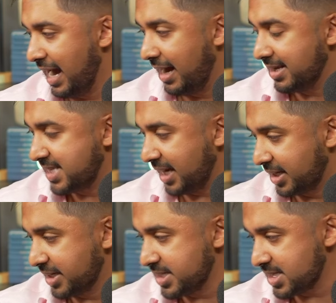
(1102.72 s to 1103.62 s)

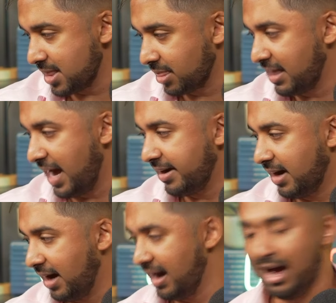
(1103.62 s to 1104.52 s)
sectors that
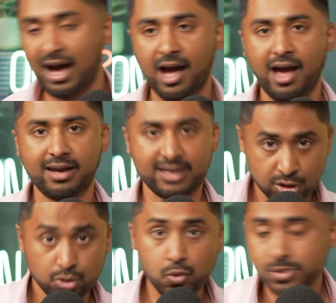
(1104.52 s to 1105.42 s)
can
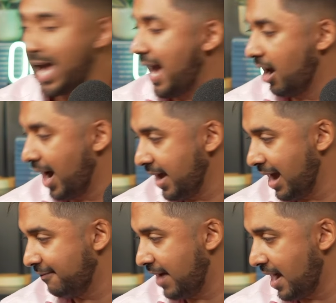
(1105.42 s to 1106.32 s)
use AI
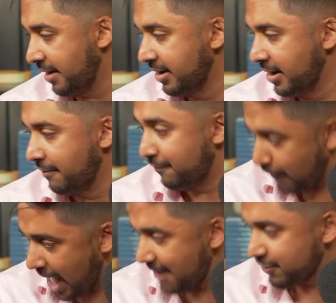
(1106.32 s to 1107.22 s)
have had
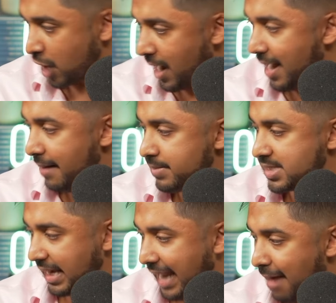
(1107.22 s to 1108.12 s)
5 times the
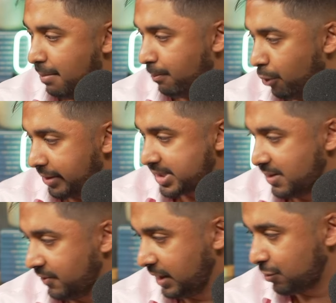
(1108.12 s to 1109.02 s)
labor
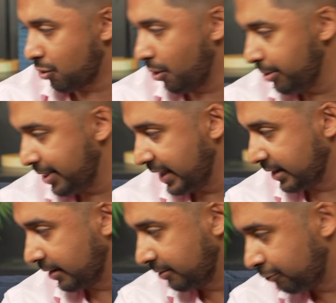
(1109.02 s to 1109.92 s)
productivity growth
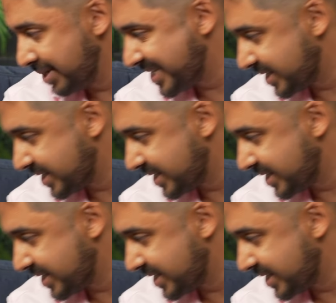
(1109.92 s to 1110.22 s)
in recent